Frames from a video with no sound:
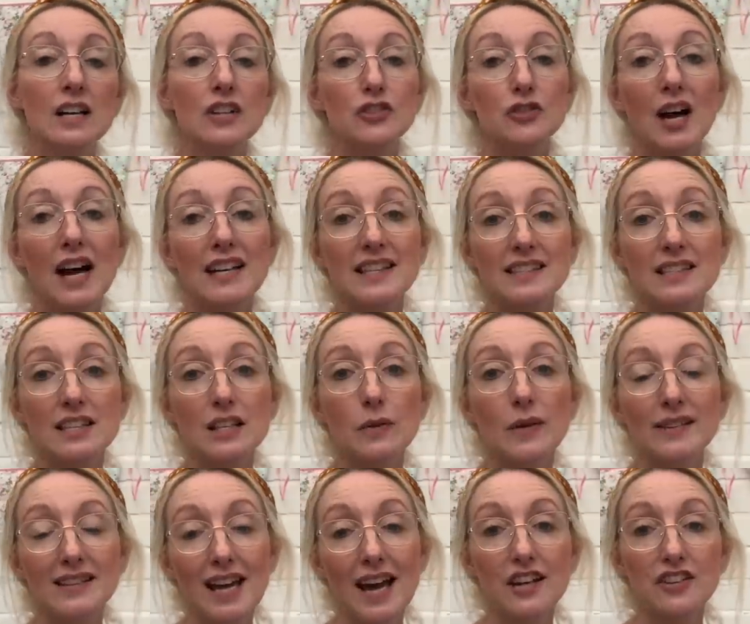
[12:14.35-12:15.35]
Tried to
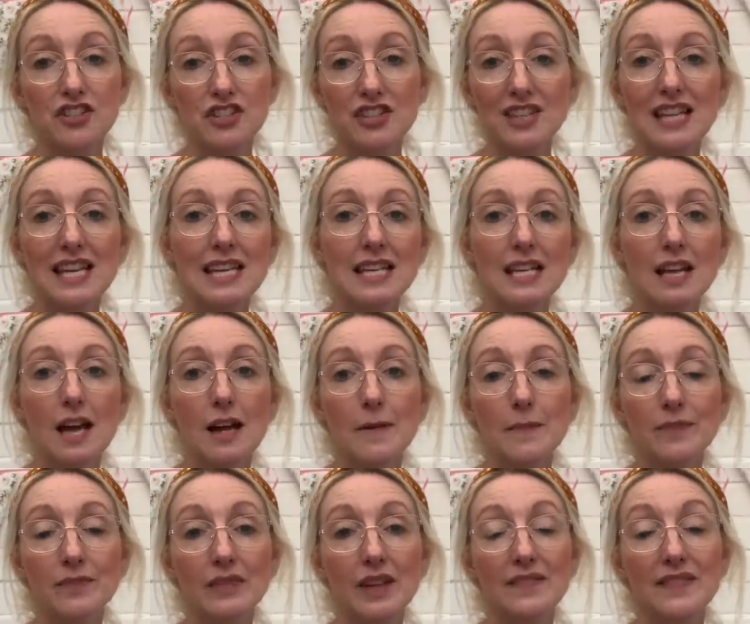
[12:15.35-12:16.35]
attach the
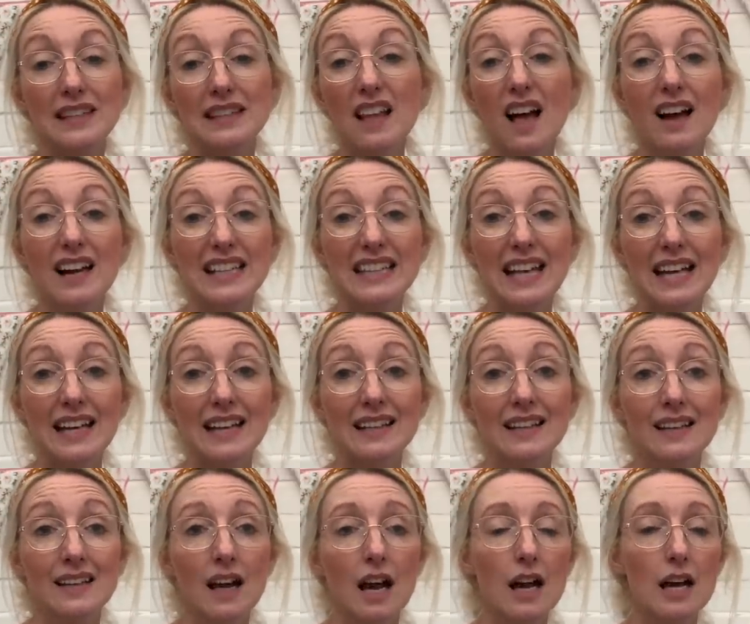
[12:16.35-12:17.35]

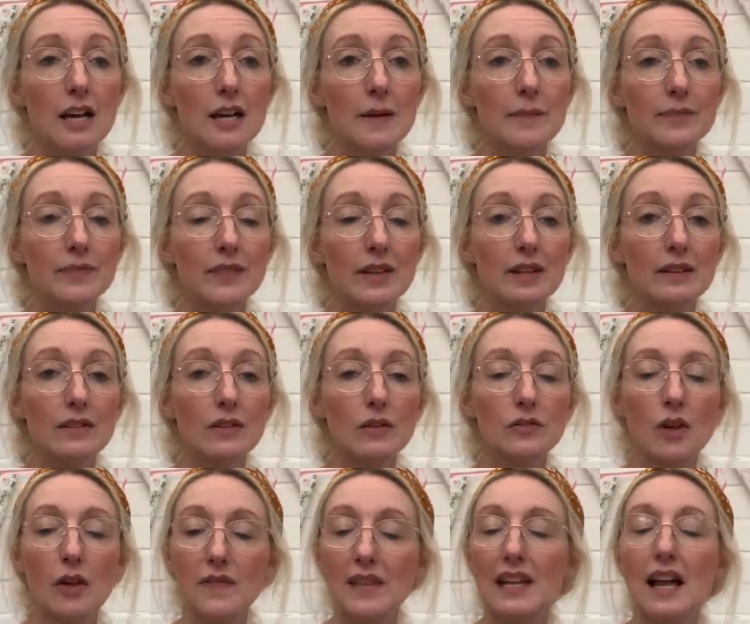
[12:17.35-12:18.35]

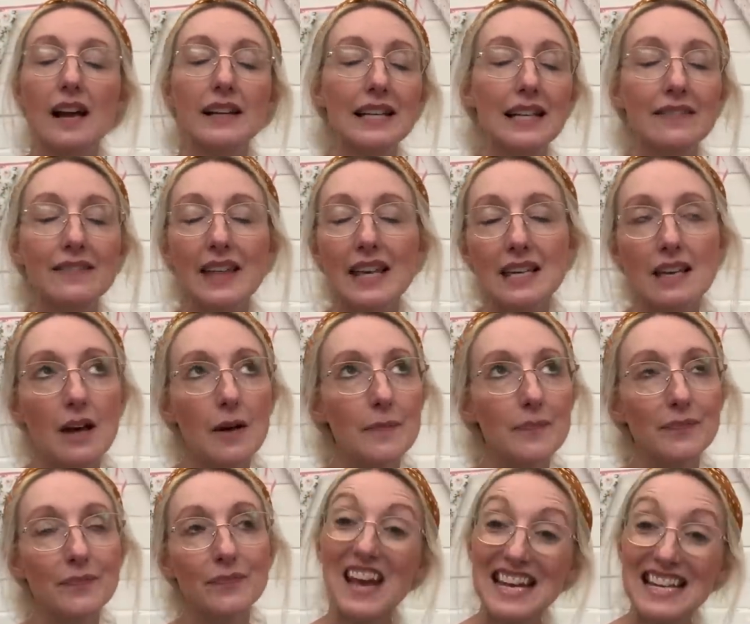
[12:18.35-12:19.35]

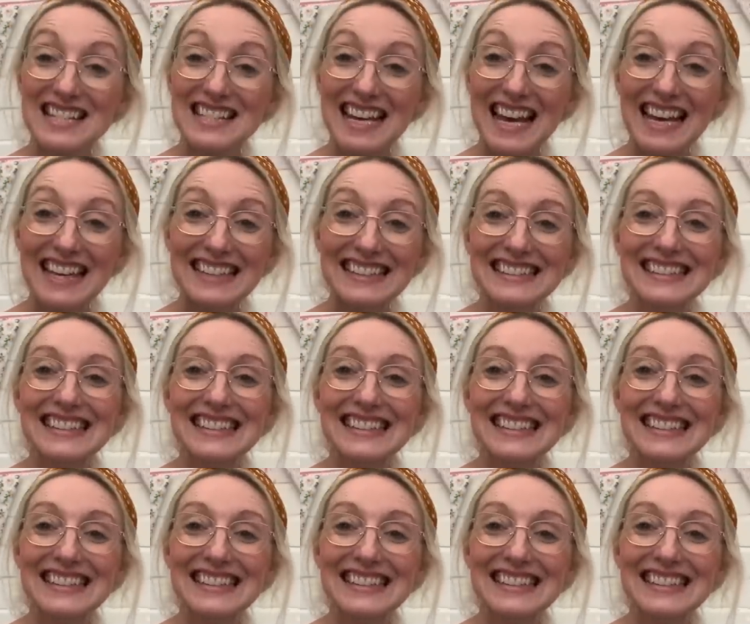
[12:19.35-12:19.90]
facing,